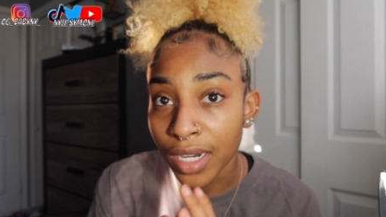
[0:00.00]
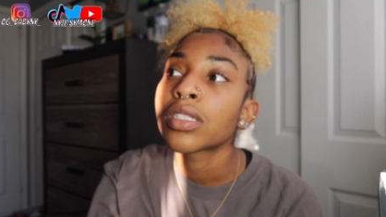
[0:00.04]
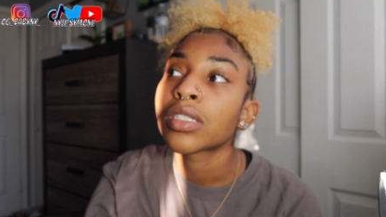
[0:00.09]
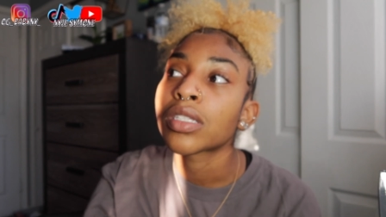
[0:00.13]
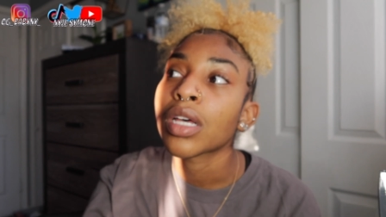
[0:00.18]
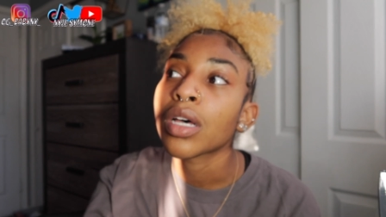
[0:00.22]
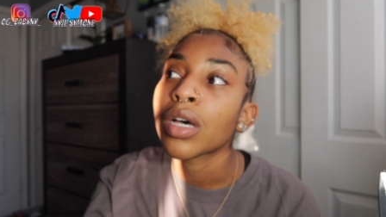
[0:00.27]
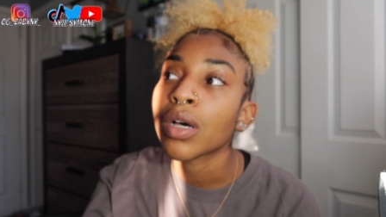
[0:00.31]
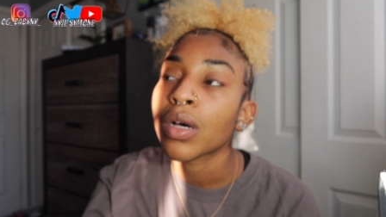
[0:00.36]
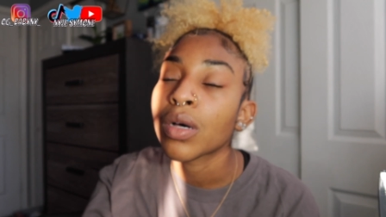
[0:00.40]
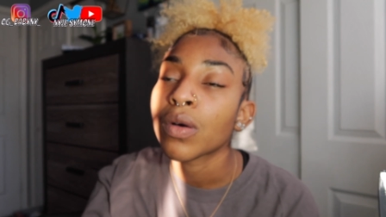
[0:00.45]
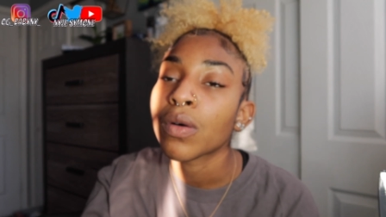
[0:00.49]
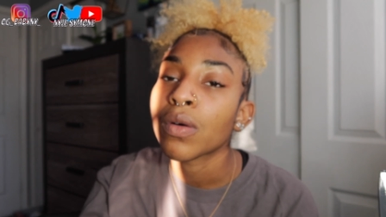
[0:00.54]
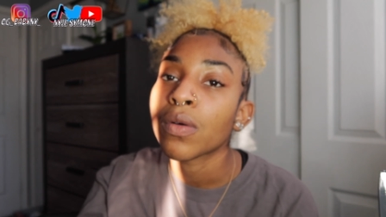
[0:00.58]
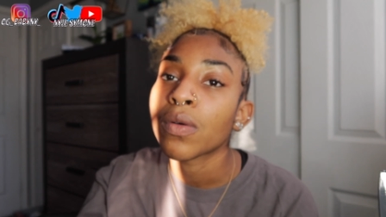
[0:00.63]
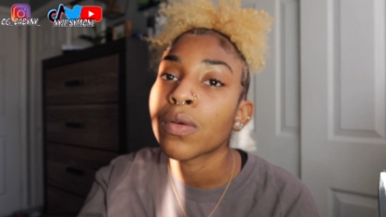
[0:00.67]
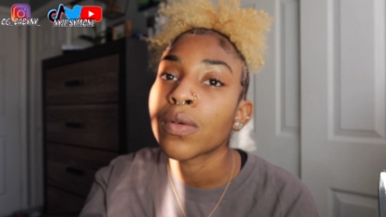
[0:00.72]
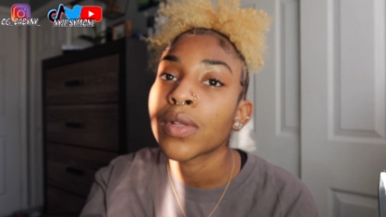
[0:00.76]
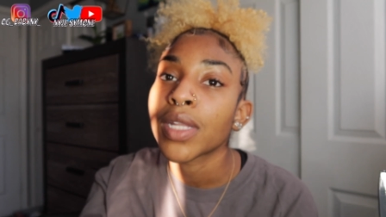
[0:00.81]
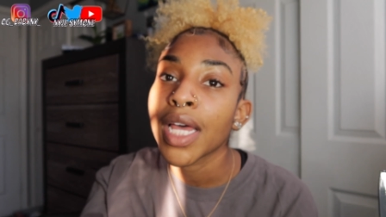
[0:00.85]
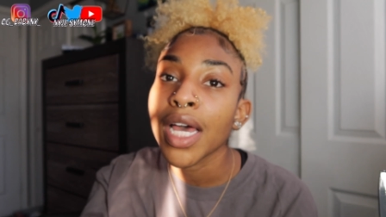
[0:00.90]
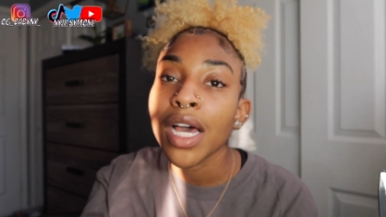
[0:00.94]

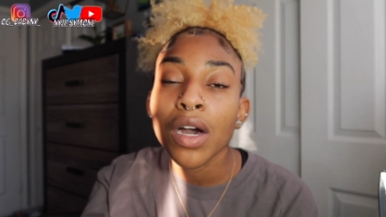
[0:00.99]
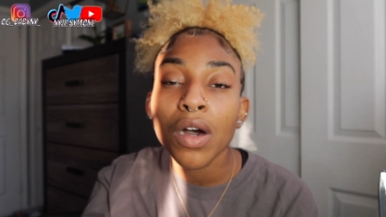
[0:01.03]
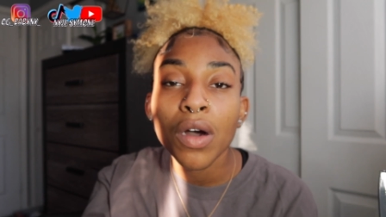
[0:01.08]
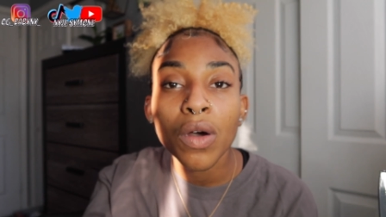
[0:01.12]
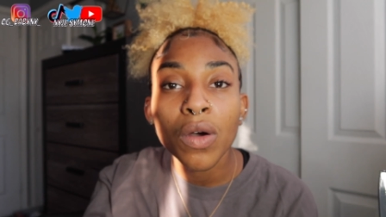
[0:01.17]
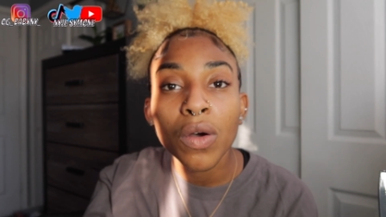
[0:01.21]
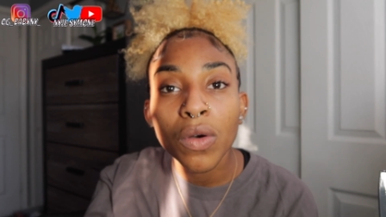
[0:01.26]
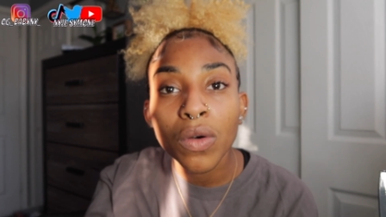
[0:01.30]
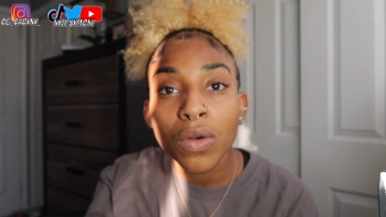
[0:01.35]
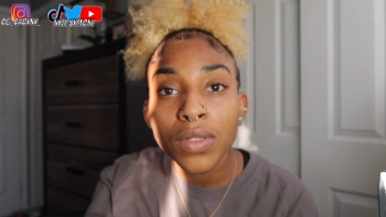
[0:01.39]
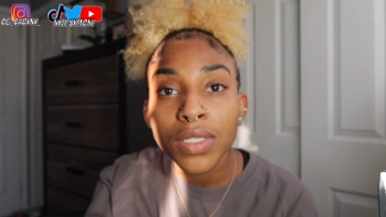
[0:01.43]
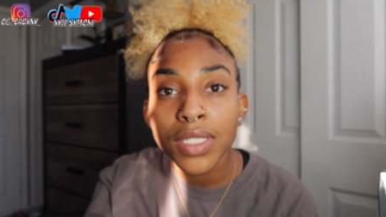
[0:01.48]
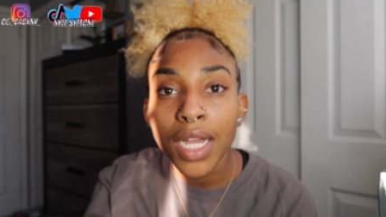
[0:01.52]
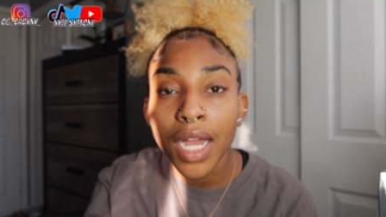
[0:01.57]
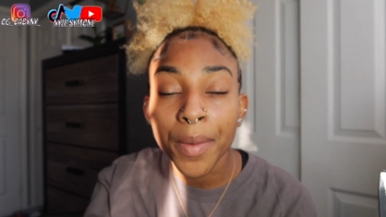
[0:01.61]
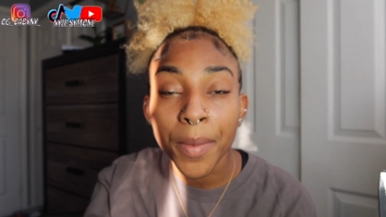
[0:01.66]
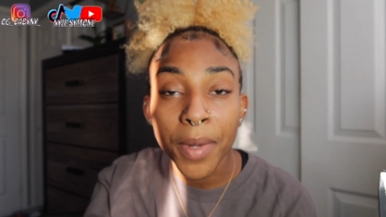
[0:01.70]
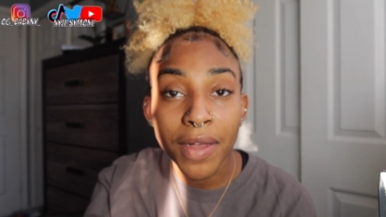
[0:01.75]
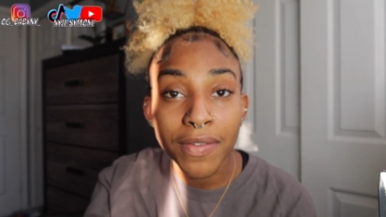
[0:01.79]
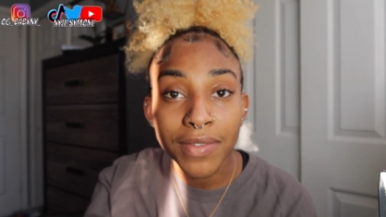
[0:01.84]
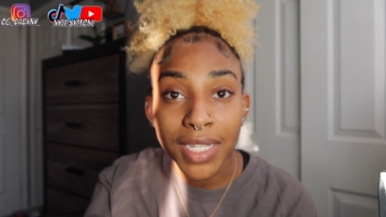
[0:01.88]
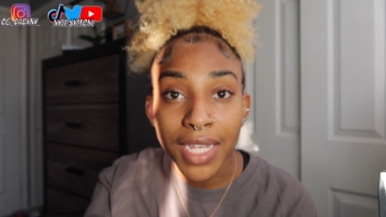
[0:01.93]
So that whole
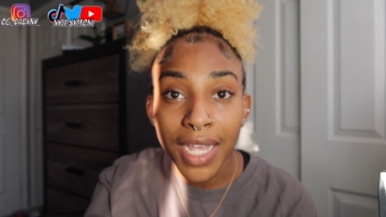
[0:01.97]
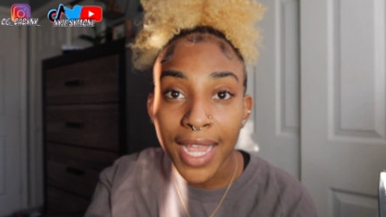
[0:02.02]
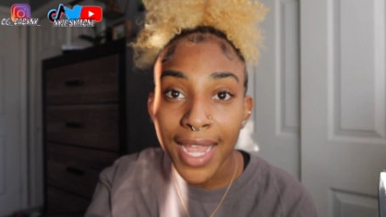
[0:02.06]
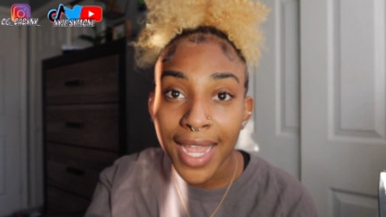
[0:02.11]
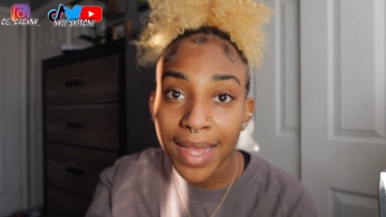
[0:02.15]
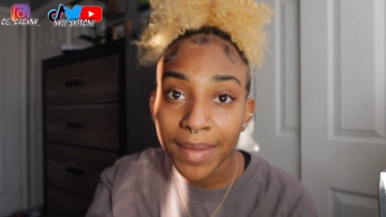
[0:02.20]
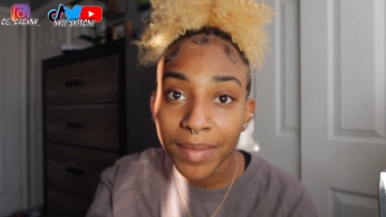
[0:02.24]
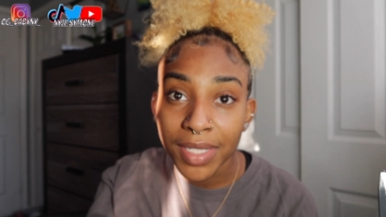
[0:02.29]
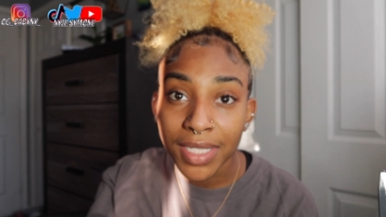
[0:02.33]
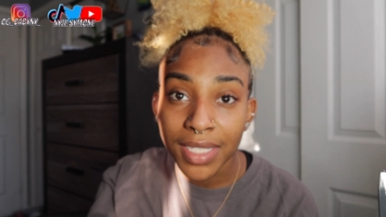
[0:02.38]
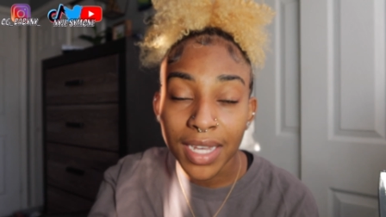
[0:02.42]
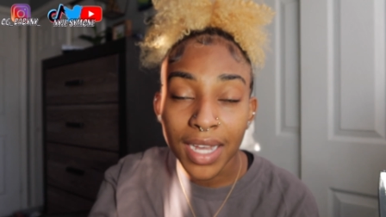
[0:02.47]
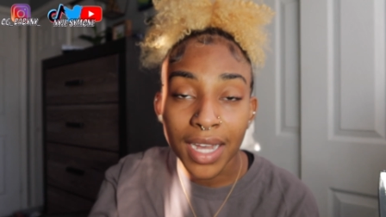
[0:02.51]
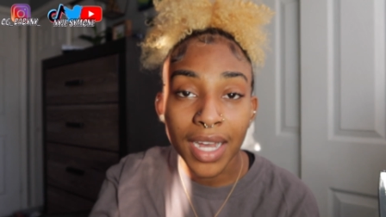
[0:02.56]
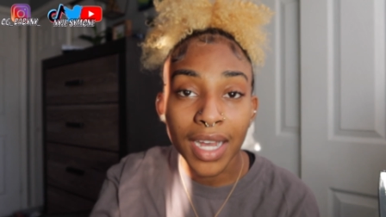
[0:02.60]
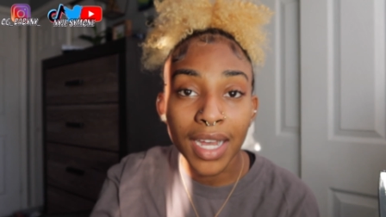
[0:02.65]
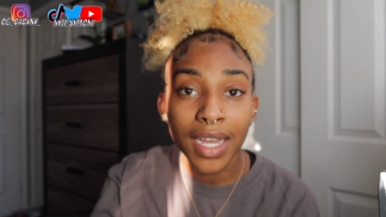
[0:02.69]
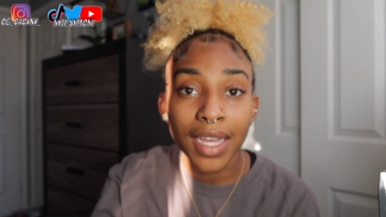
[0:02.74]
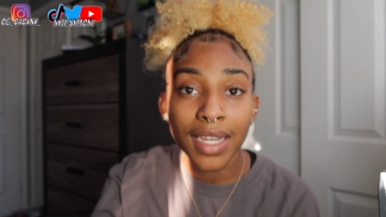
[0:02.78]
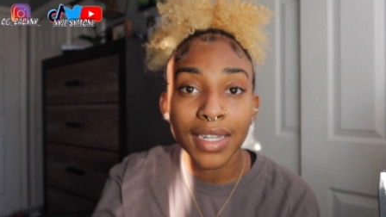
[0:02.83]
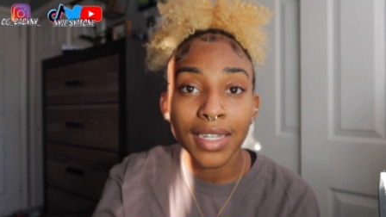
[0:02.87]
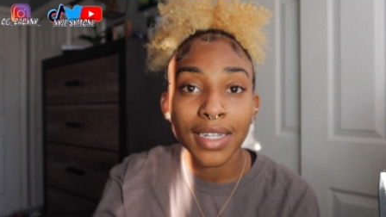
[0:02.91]
time I was at
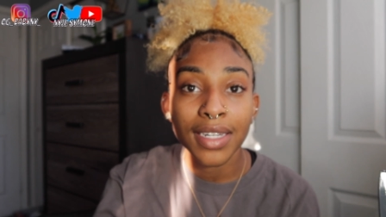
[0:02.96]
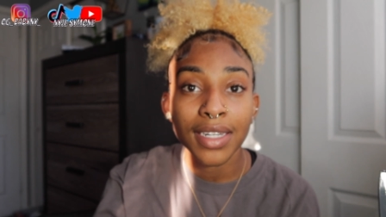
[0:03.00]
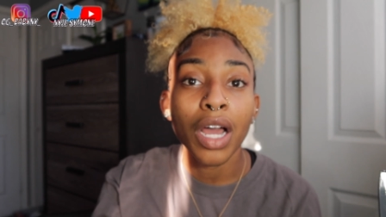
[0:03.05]
Amazon,